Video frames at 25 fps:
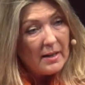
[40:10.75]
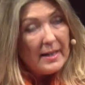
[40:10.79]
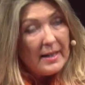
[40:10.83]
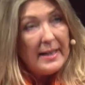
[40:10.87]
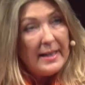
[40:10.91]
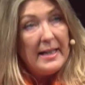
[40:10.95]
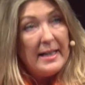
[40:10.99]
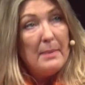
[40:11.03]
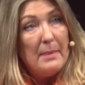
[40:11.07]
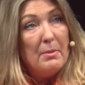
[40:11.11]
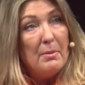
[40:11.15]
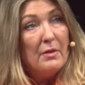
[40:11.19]

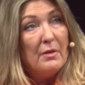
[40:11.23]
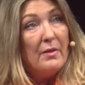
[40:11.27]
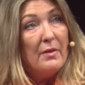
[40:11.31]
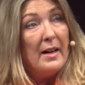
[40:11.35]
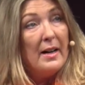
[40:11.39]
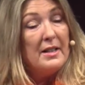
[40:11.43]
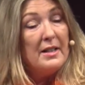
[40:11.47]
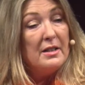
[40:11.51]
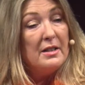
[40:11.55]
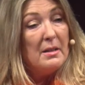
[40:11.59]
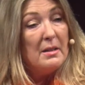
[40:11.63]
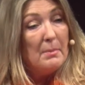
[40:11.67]
He
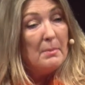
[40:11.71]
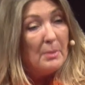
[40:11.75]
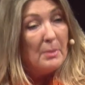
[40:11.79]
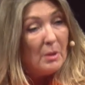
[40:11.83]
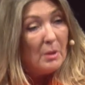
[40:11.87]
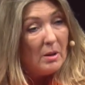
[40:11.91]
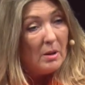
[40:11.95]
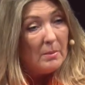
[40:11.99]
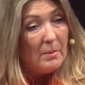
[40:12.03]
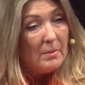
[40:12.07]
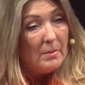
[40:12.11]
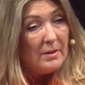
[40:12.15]
provided
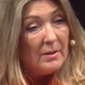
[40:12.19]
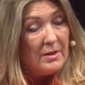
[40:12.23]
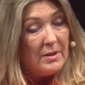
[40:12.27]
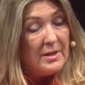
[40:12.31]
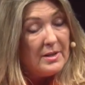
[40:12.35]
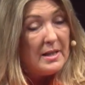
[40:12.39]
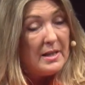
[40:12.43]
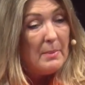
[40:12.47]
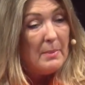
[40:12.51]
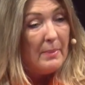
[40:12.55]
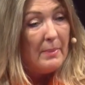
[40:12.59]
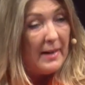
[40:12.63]
employment,
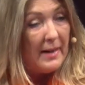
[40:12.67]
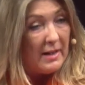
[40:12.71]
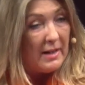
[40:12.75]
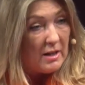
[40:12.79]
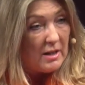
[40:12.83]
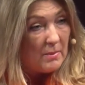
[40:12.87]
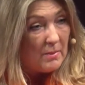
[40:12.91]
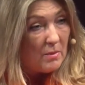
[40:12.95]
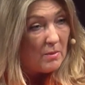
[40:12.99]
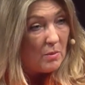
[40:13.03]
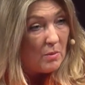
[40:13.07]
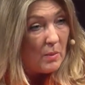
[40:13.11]
he paid
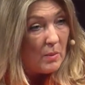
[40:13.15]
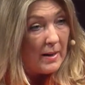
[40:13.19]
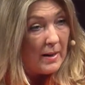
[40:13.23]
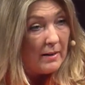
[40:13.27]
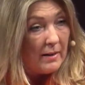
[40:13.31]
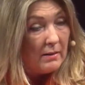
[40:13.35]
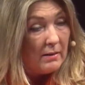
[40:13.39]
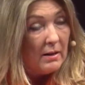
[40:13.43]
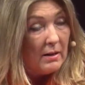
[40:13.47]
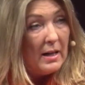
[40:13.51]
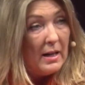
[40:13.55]
them all well,